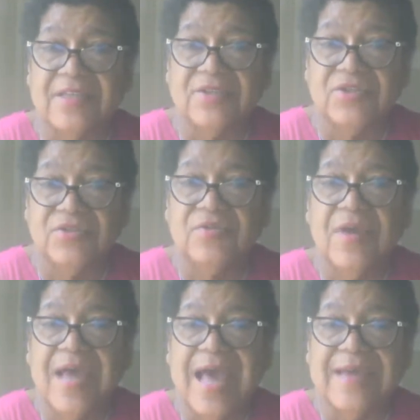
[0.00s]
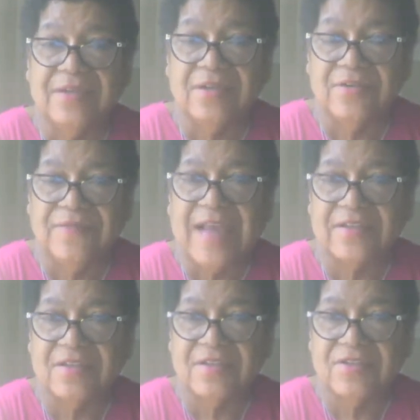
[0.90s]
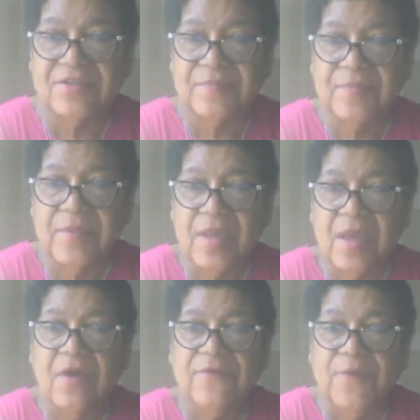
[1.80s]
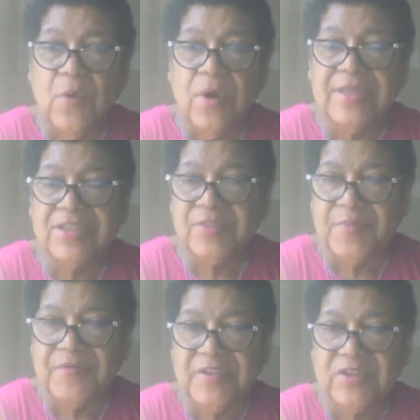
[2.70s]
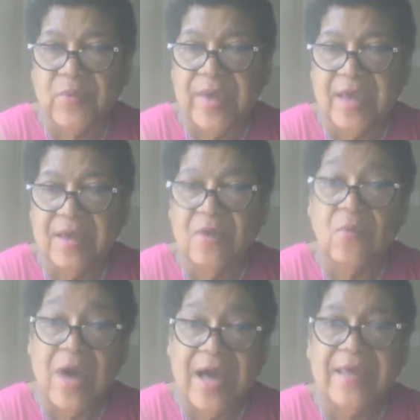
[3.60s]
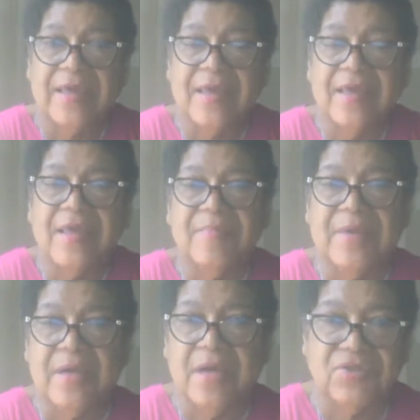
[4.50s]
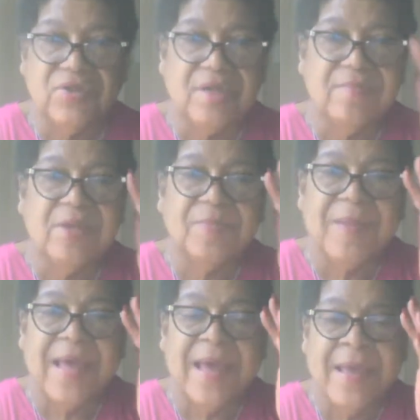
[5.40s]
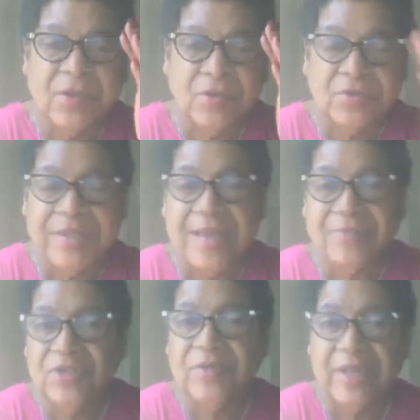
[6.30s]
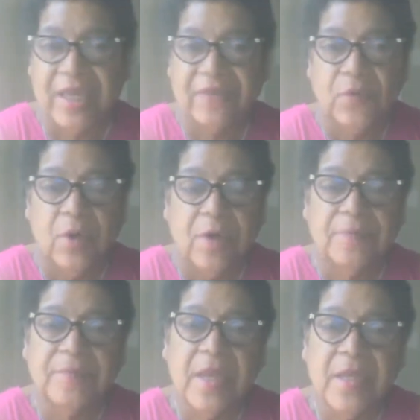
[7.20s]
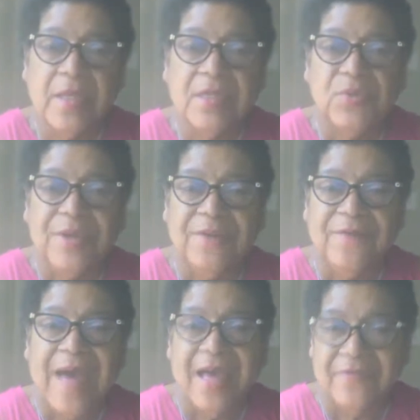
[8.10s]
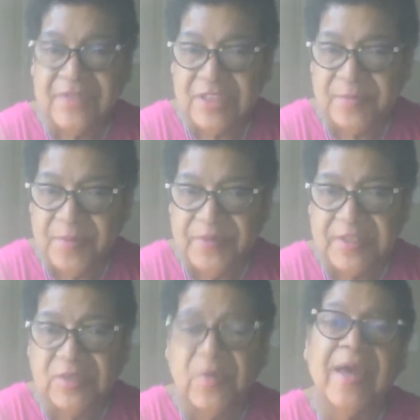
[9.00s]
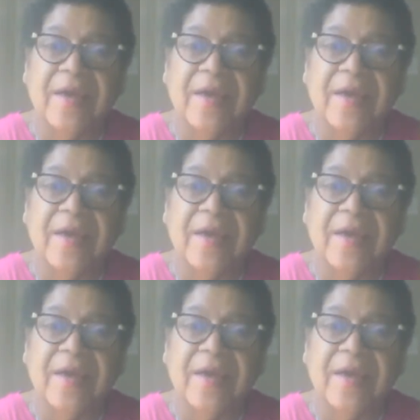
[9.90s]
two identical factors. 4 is a perfect square. Why? Because you can multiply 2 times 2 and get 4. 25 is a perfect square.